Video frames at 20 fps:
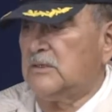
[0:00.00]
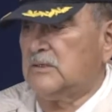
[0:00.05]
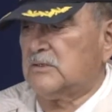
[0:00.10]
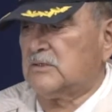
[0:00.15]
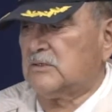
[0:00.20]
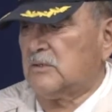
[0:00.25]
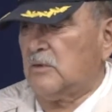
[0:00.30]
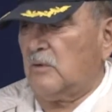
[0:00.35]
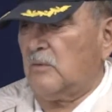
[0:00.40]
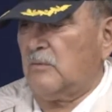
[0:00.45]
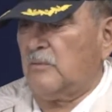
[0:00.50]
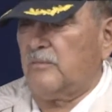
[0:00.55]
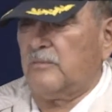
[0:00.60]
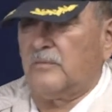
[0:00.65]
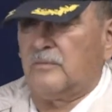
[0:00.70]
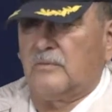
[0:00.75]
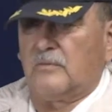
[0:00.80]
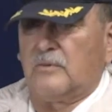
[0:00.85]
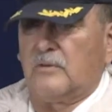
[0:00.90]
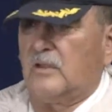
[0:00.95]
so
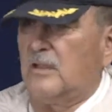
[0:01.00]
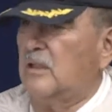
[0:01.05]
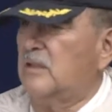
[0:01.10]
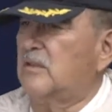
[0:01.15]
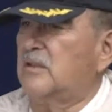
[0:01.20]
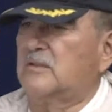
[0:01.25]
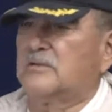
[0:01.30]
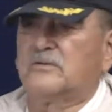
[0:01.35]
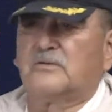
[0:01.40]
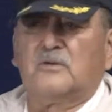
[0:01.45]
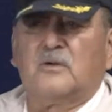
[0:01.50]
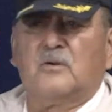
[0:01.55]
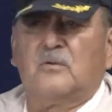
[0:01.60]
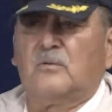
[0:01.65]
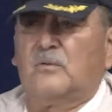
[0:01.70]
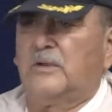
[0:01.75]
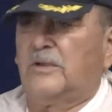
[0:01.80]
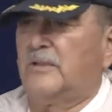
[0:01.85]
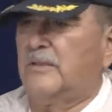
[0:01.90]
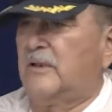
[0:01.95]
uh, there's no
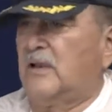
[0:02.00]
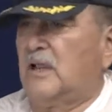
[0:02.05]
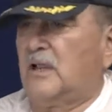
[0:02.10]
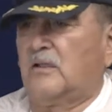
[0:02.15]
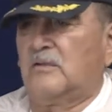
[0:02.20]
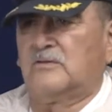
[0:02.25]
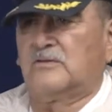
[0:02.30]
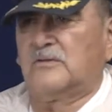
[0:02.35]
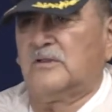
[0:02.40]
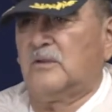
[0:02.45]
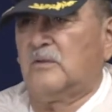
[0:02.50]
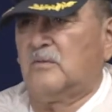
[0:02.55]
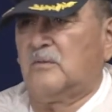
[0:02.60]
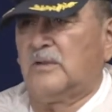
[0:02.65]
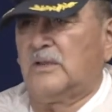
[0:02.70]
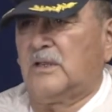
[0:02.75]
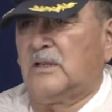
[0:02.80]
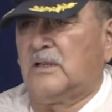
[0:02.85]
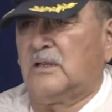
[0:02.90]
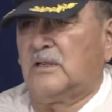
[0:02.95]
way that I could stay
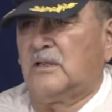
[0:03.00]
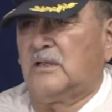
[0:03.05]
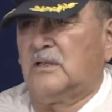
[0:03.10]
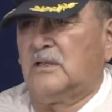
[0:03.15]
awake.